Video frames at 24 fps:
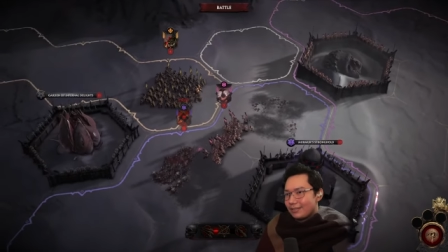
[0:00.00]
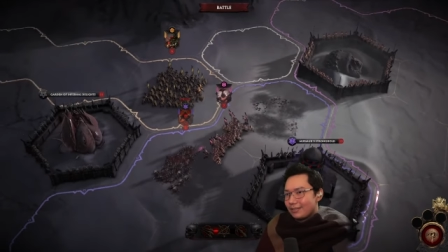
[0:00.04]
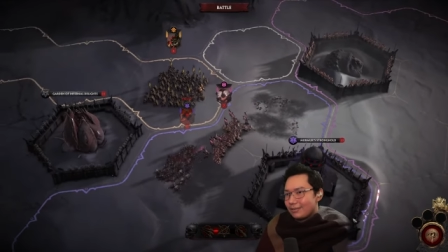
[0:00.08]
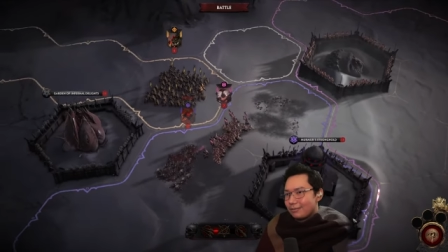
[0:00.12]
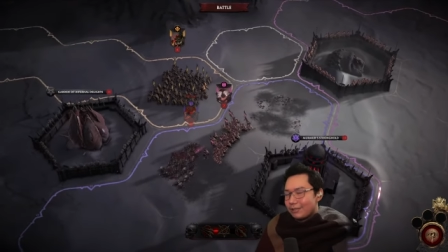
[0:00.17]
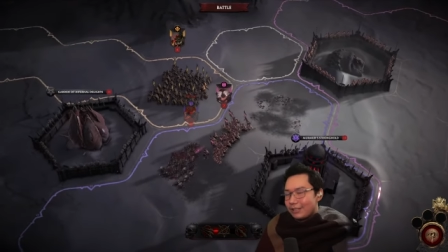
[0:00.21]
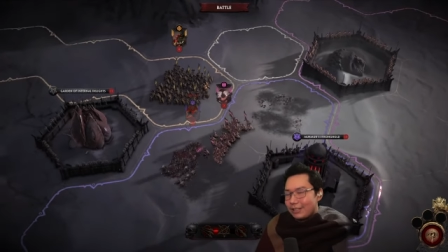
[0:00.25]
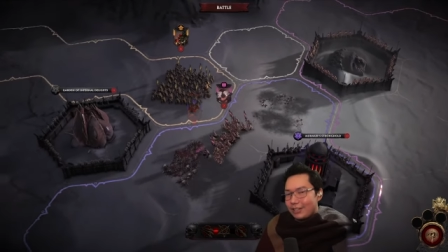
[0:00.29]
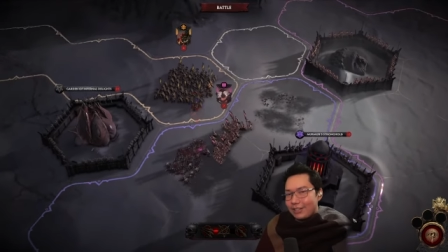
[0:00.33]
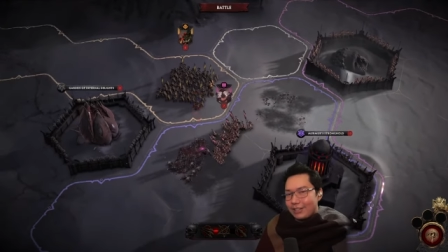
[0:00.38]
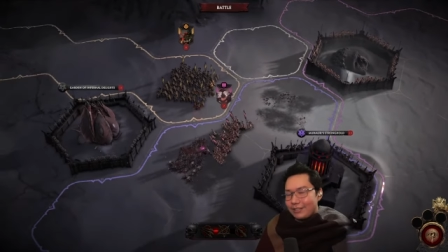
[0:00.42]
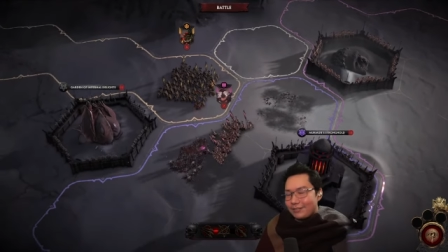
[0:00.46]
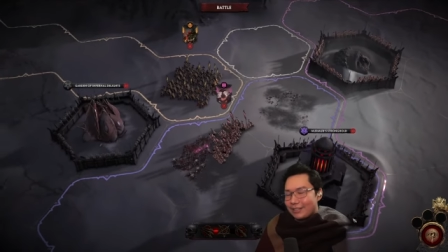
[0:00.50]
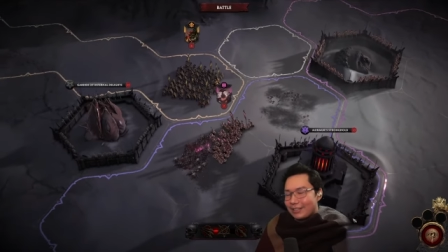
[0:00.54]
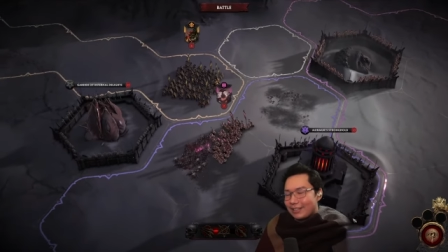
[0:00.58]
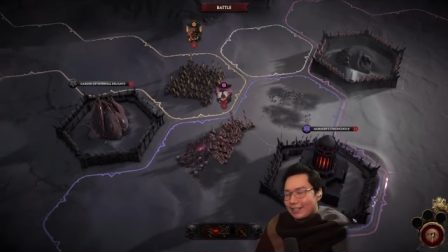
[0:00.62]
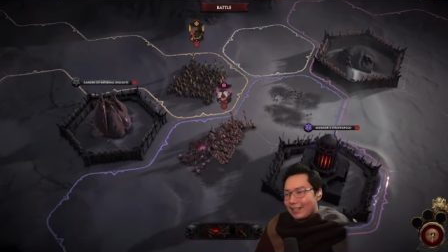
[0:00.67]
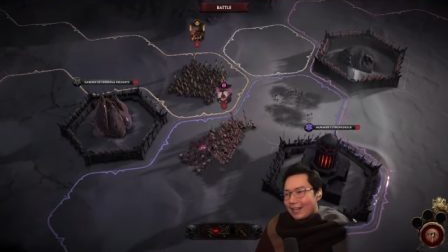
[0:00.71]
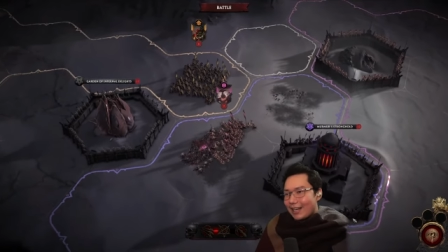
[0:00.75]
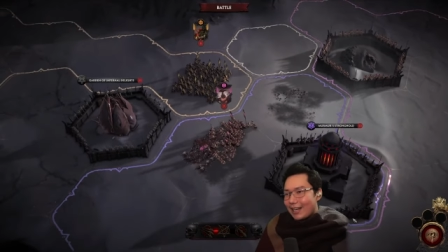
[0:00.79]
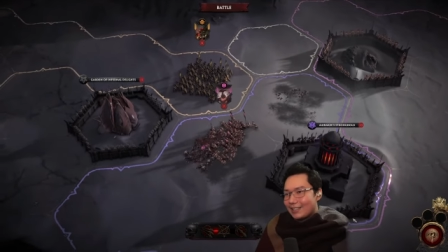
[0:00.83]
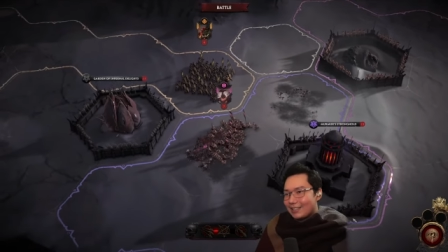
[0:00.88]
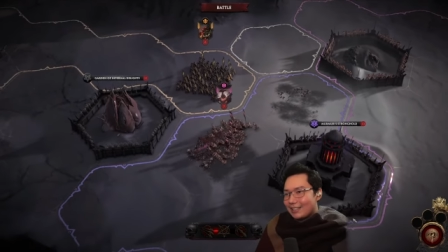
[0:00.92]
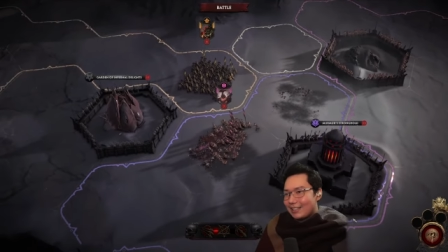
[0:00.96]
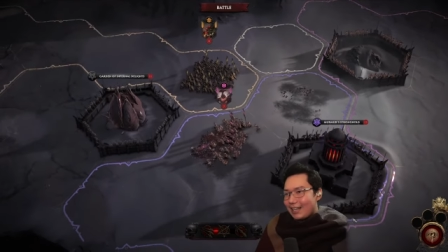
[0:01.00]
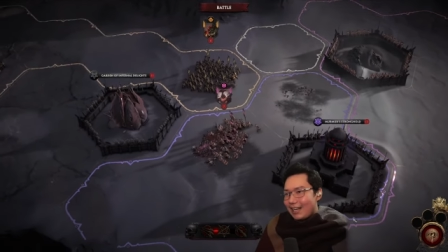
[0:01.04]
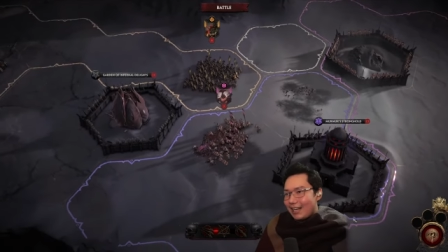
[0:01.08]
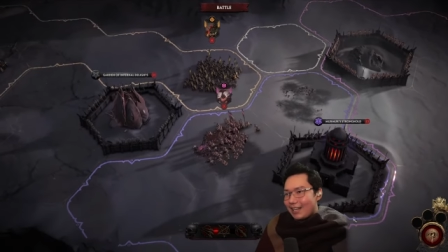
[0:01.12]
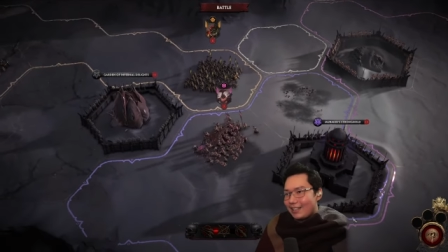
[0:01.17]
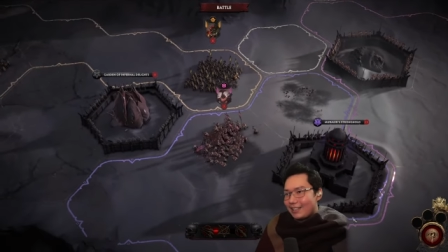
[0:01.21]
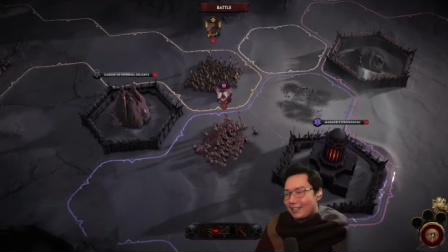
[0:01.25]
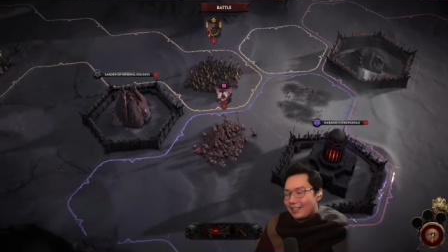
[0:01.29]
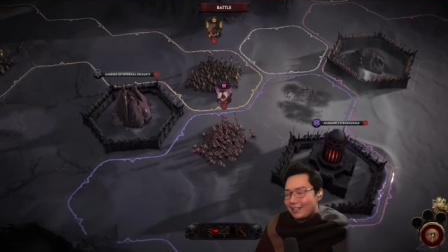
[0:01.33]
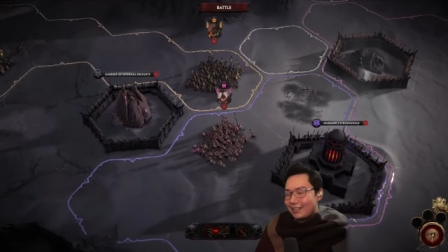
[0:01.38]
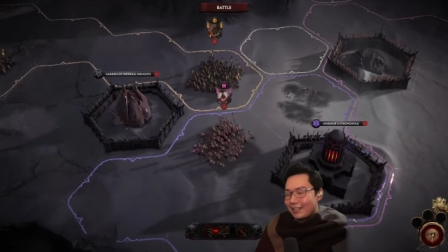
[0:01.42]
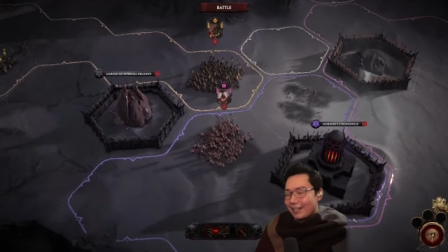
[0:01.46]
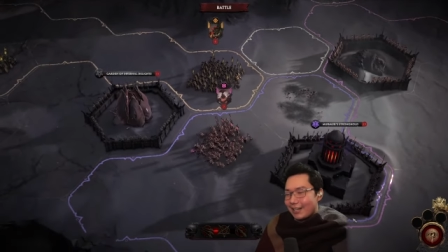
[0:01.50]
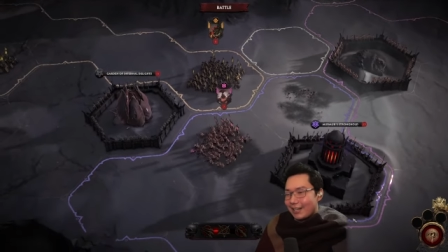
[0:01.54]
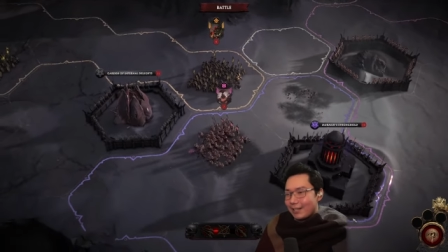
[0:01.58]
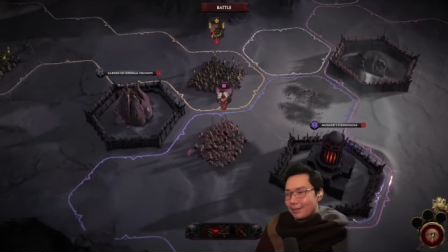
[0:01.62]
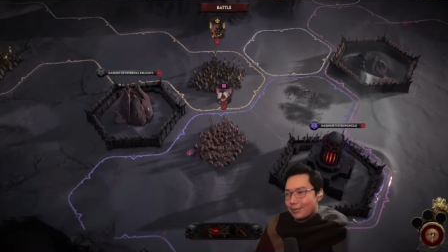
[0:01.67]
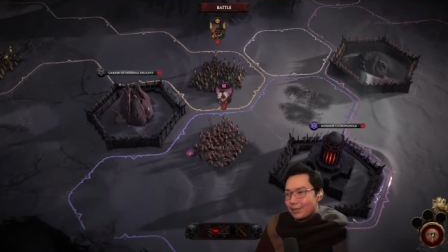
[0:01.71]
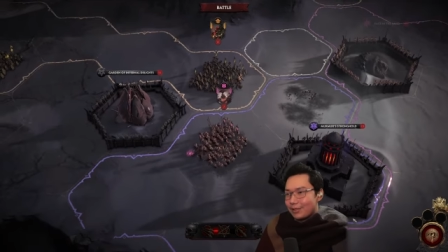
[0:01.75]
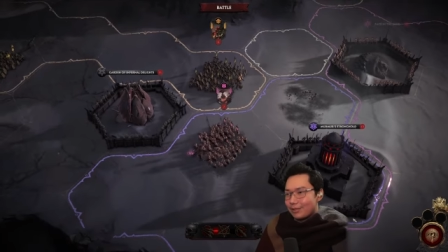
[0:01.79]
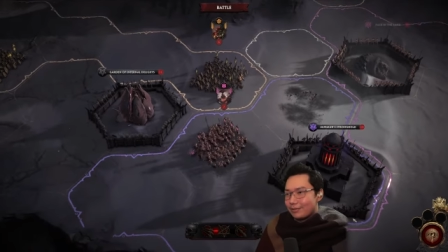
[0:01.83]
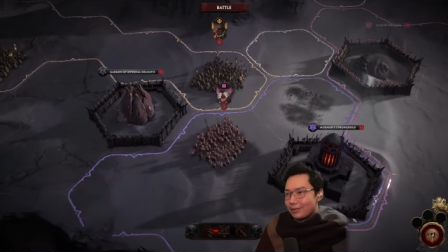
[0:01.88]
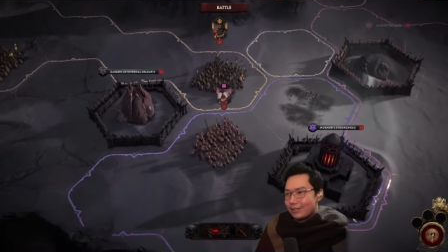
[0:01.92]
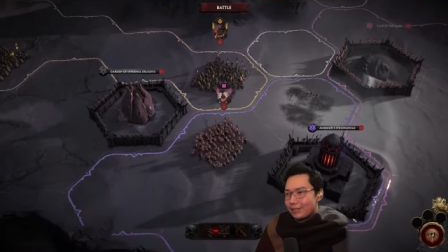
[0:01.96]
we're not even glass cannoning
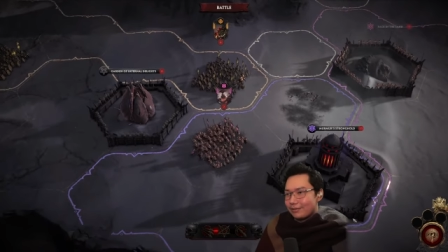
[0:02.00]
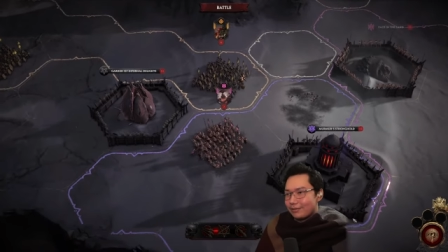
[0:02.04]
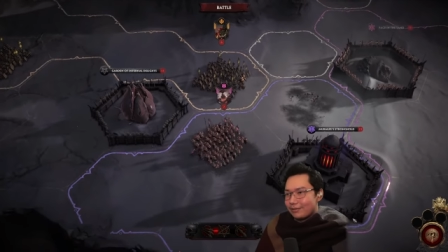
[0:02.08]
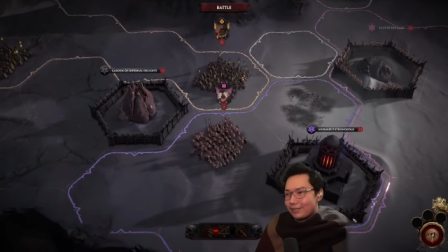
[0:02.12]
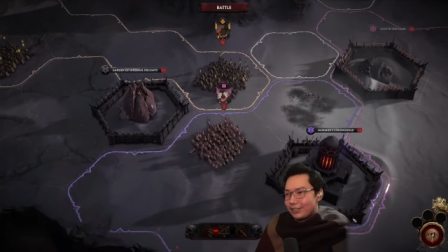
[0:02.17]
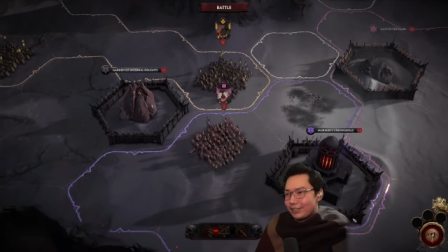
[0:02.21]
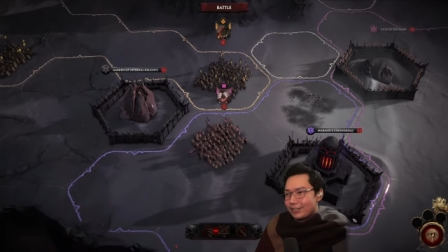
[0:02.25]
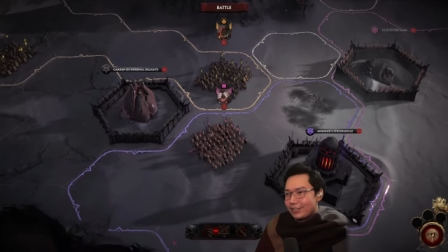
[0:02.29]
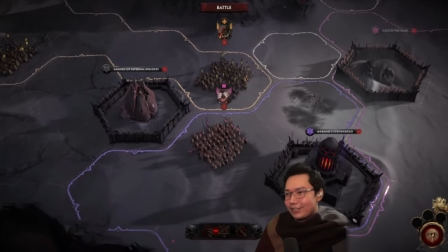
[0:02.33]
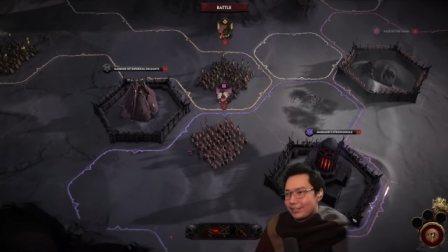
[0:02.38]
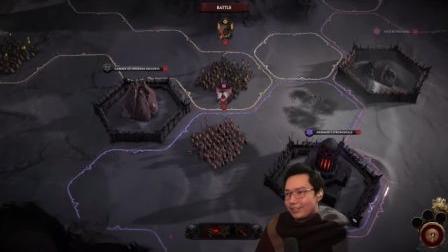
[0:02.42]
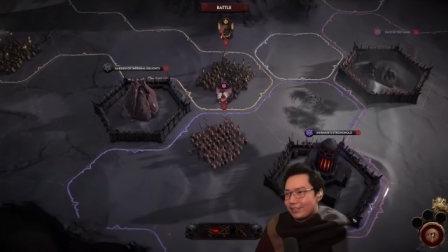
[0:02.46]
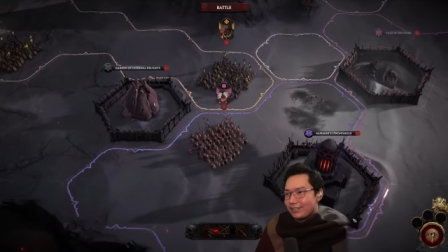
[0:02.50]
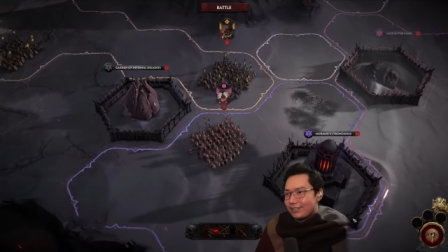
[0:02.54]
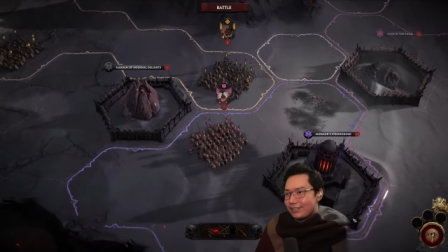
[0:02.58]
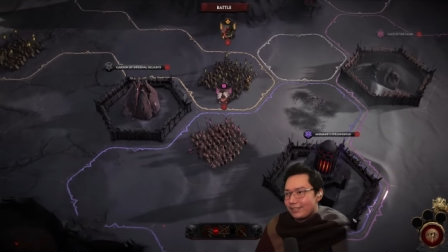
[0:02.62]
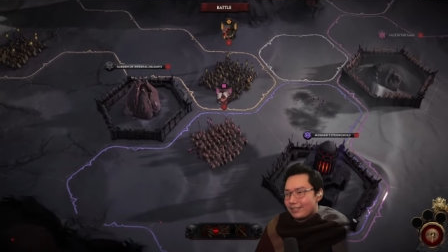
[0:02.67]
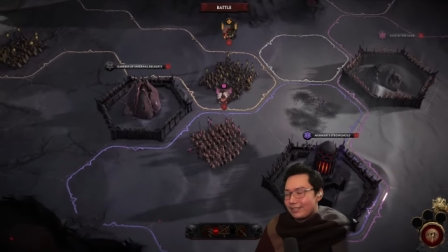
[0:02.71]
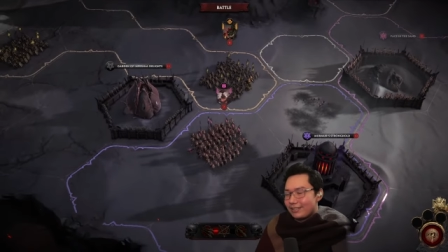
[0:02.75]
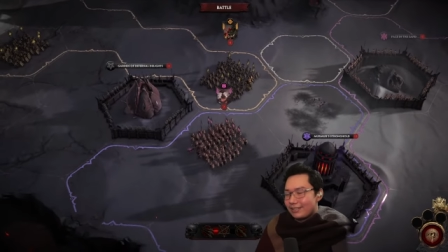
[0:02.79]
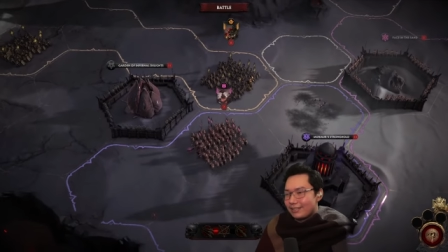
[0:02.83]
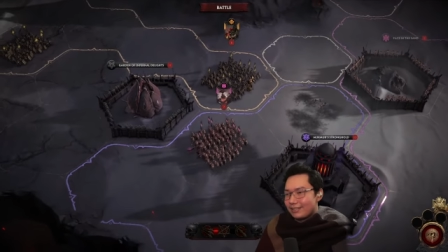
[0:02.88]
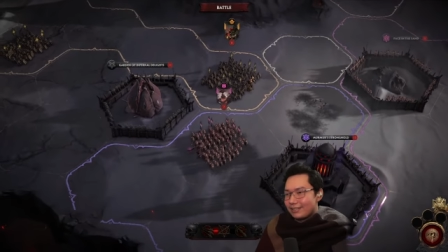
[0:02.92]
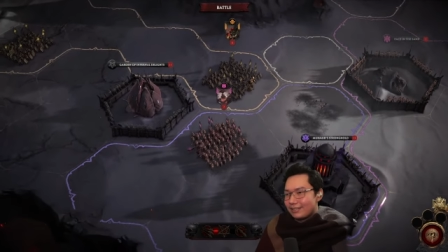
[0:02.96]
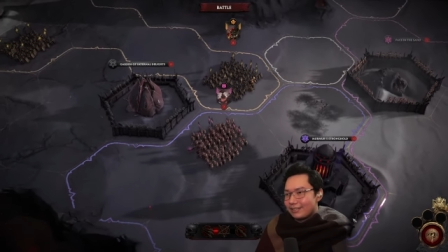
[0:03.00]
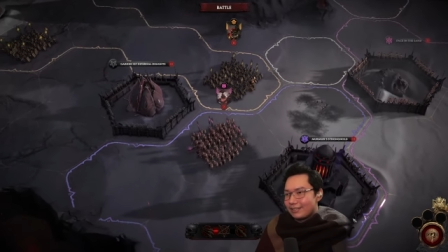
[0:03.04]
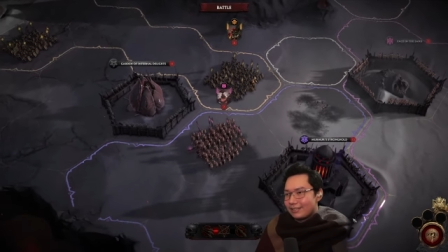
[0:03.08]
anymore. We're, we're just...